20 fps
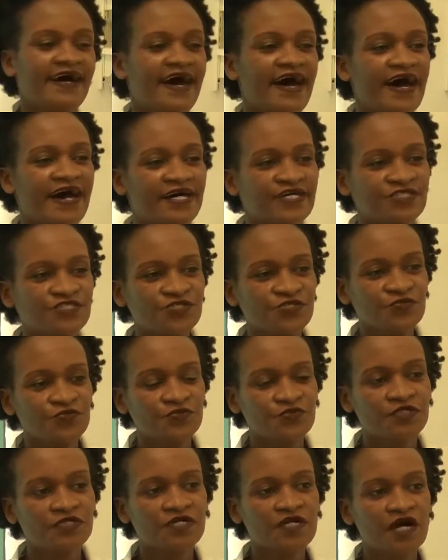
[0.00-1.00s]
and you
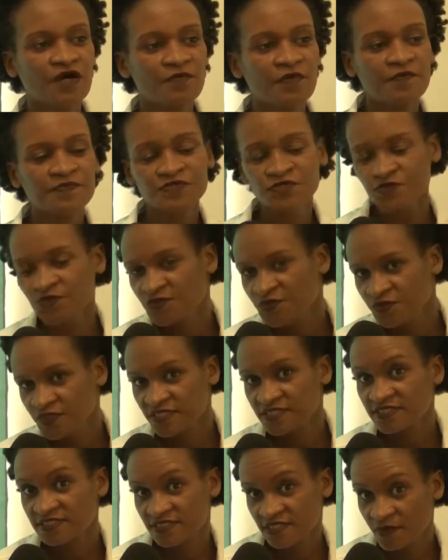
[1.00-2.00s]
will come up to
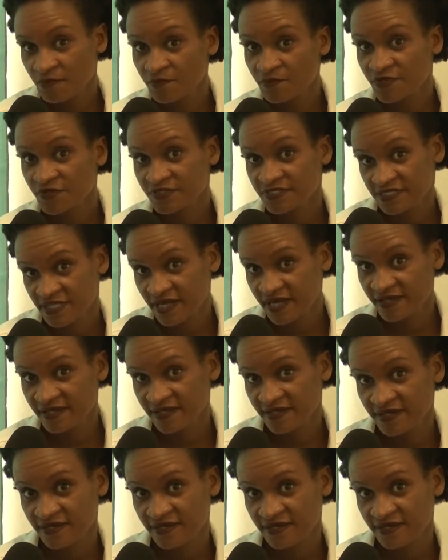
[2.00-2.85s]
unit number 10.